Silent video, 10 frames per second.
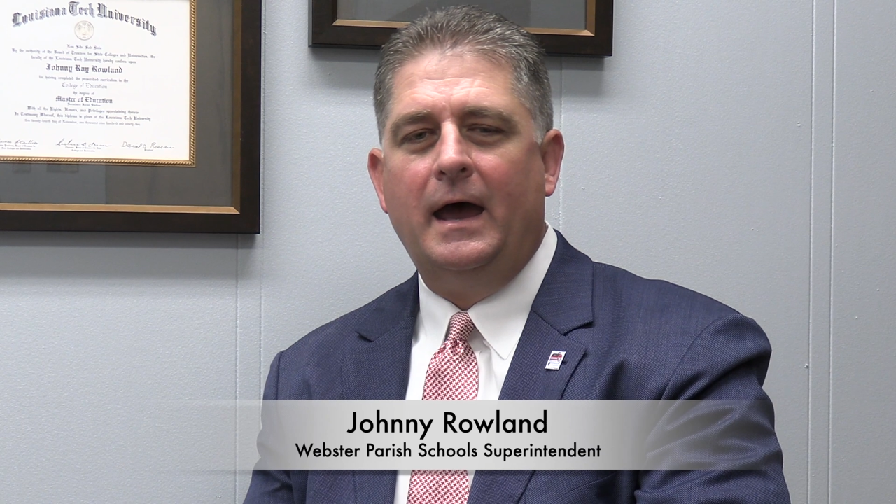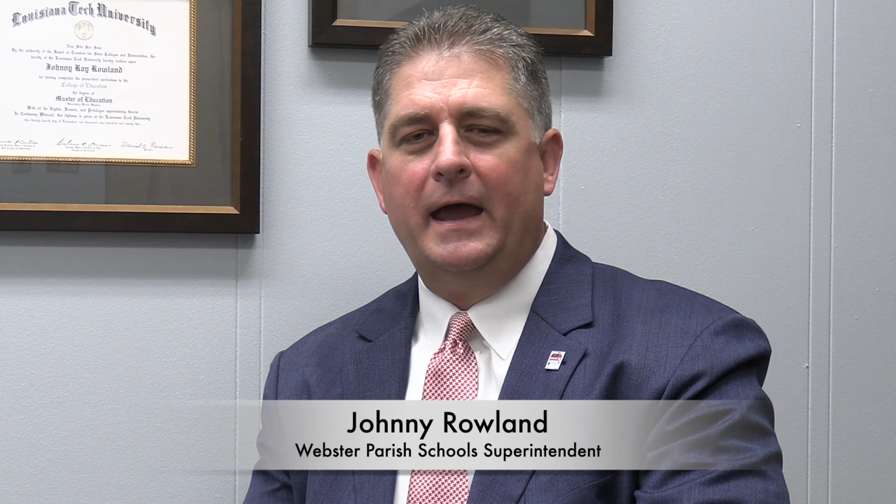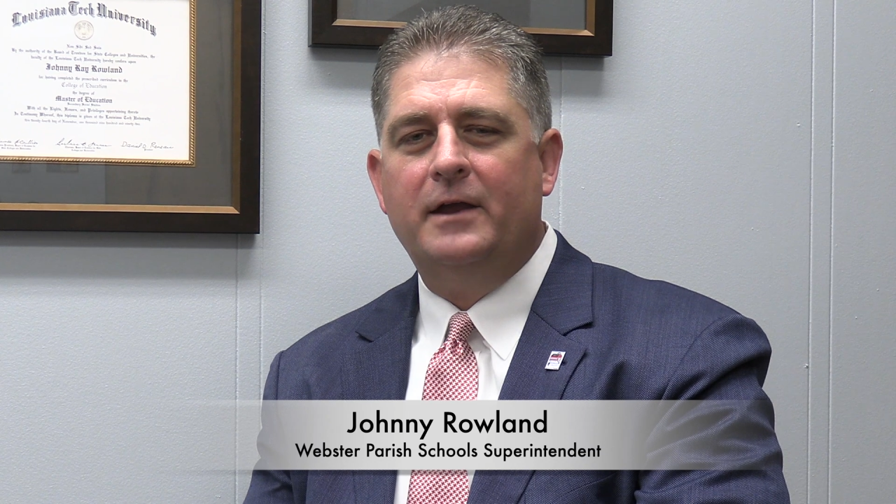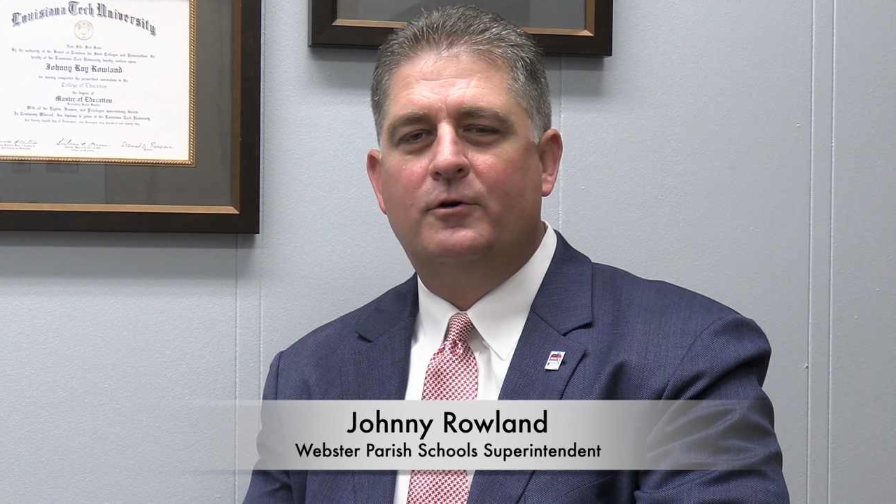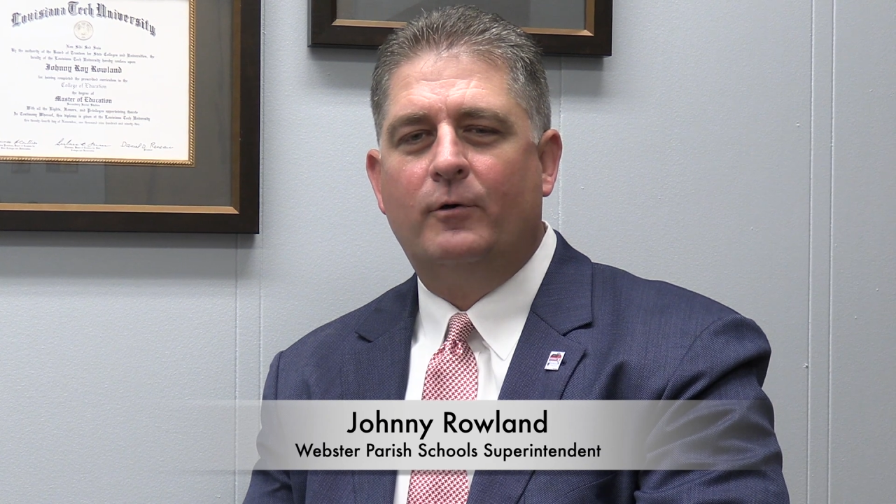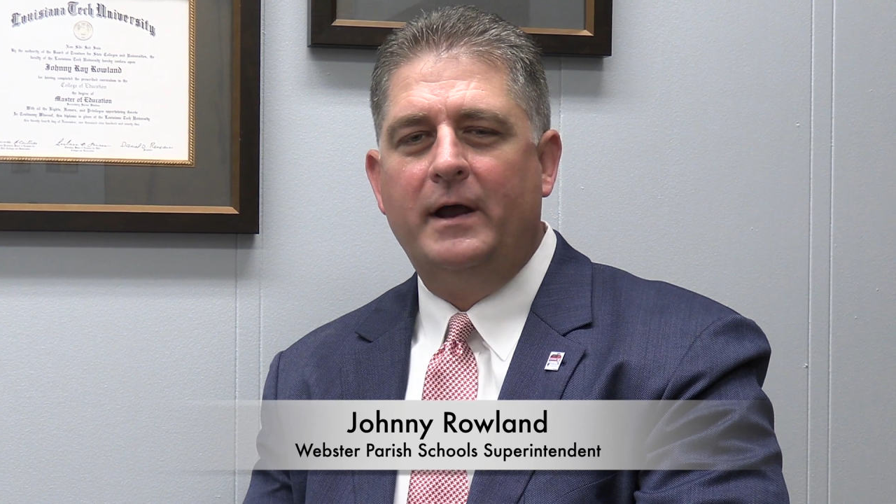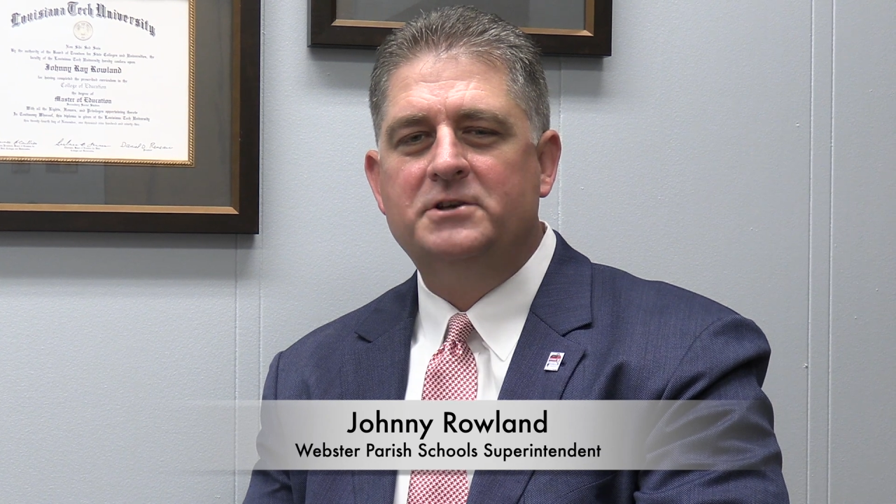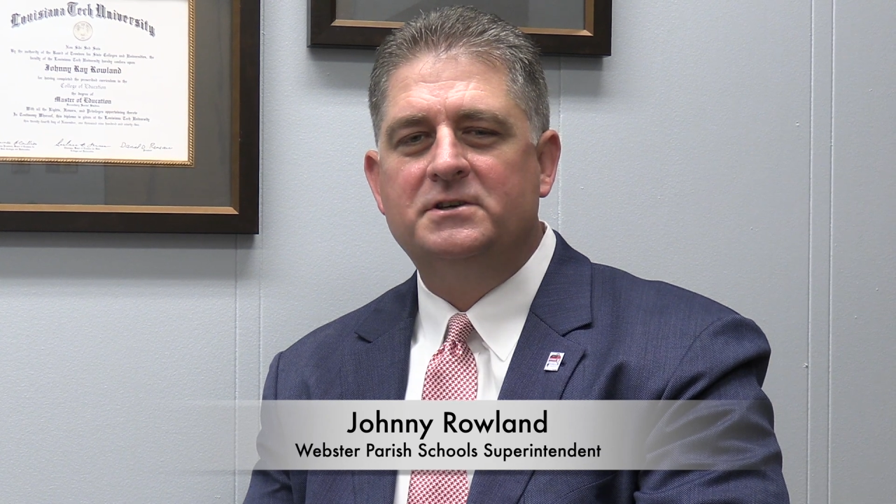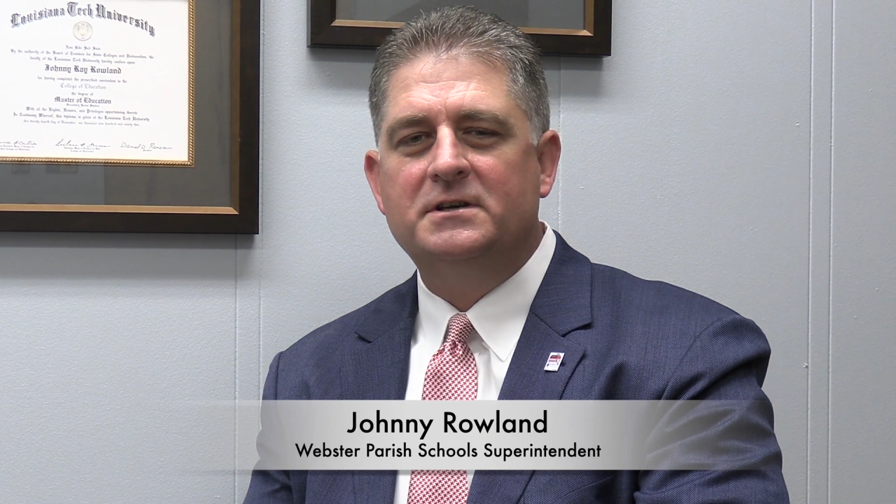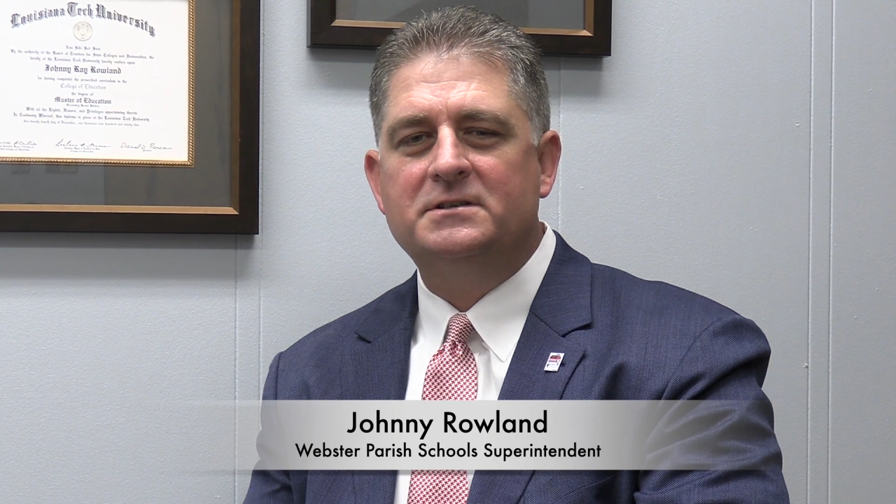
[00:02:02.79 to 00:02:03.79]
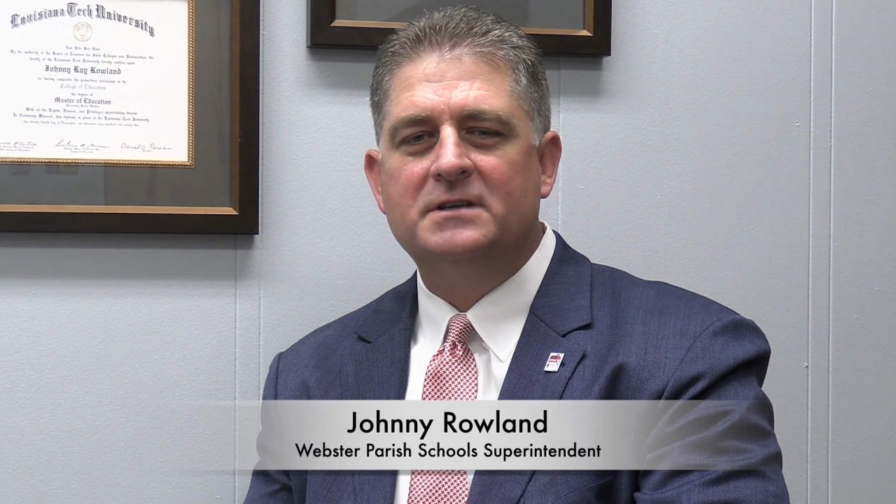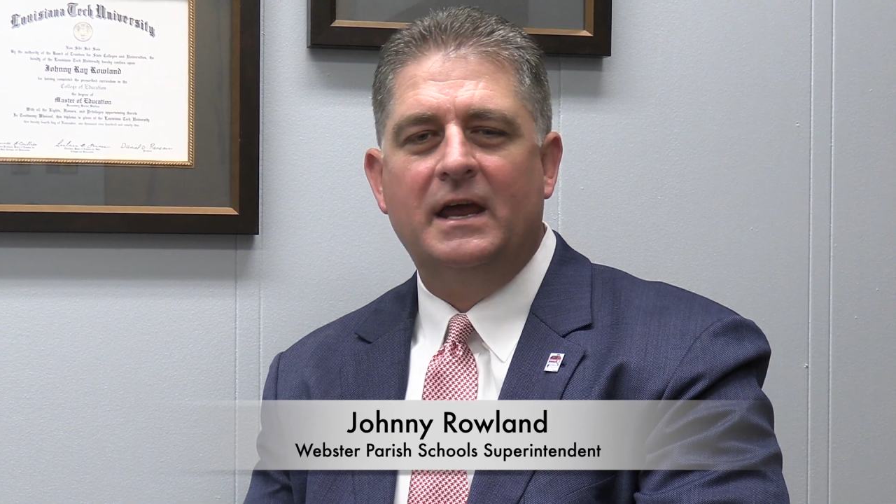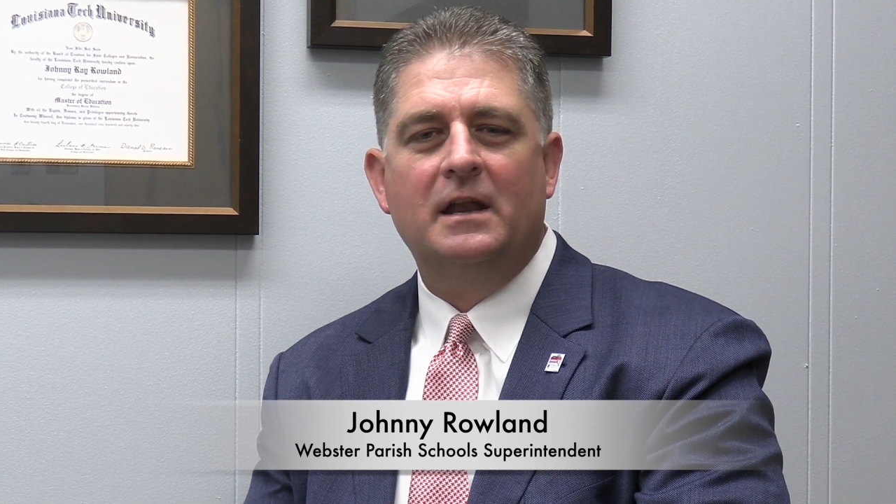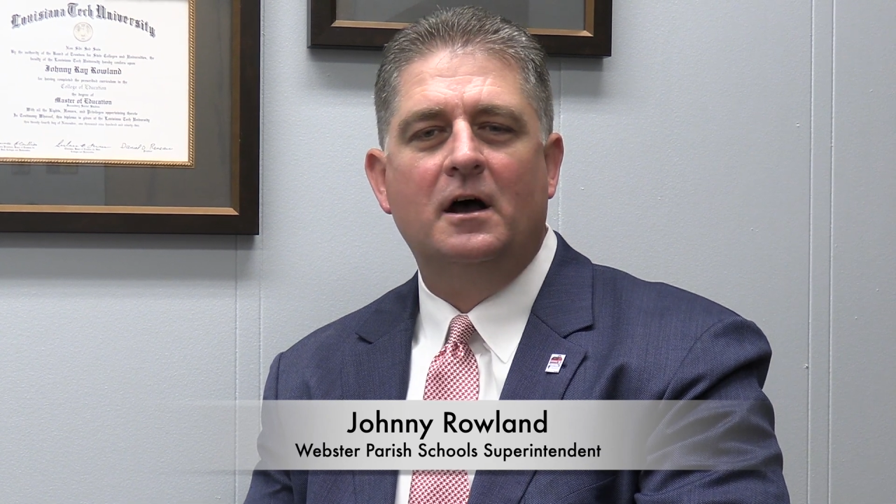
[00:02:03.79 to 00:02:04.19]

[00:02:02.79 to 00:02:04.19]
A gracious and